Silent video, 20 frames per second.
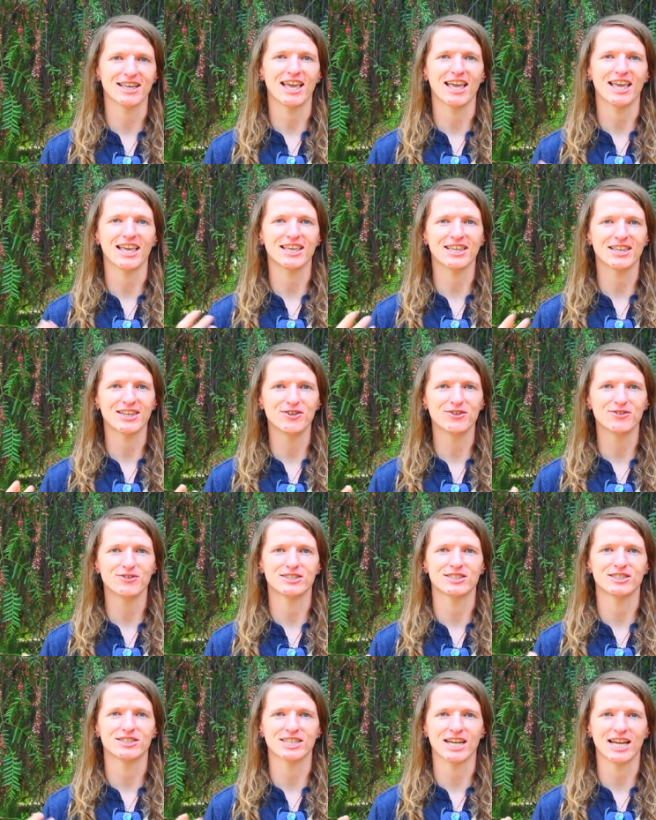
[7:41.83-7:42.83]
a
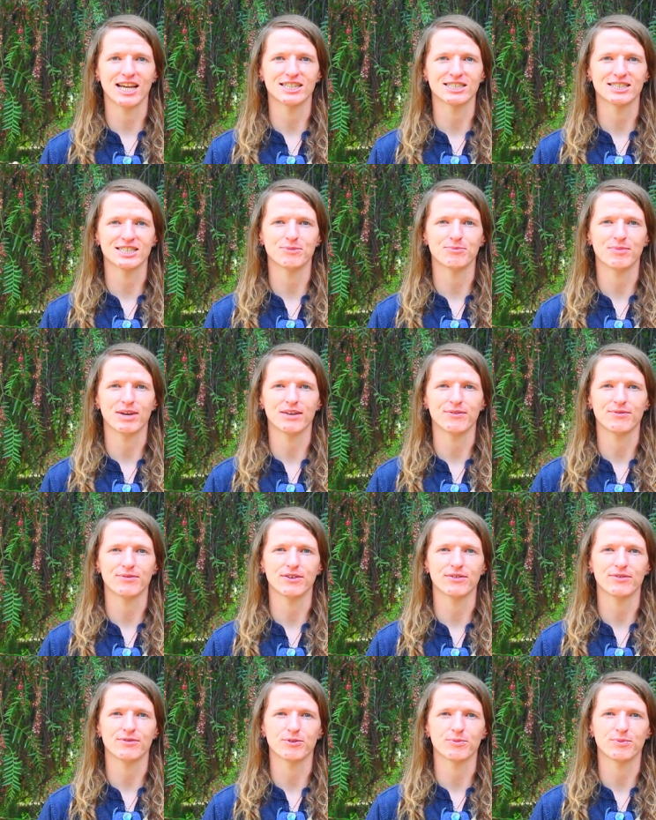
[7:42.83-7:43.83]
huge change and
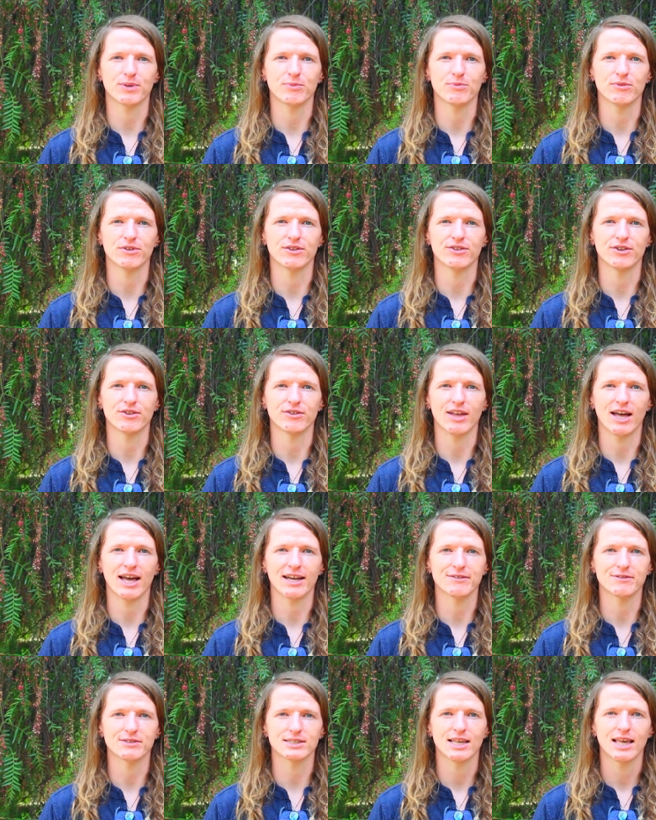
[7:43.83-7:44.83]
benefit for people in their
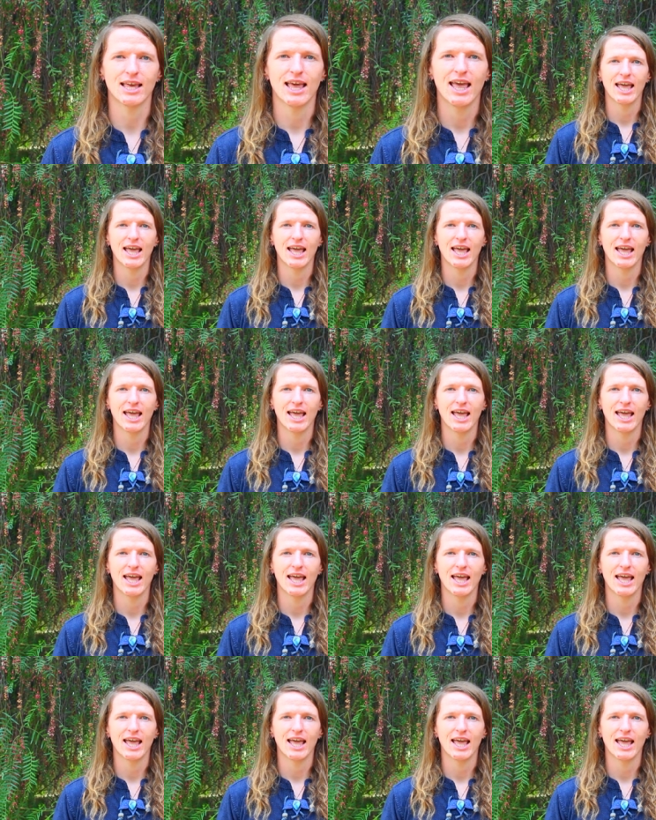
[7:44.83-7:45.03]
lives.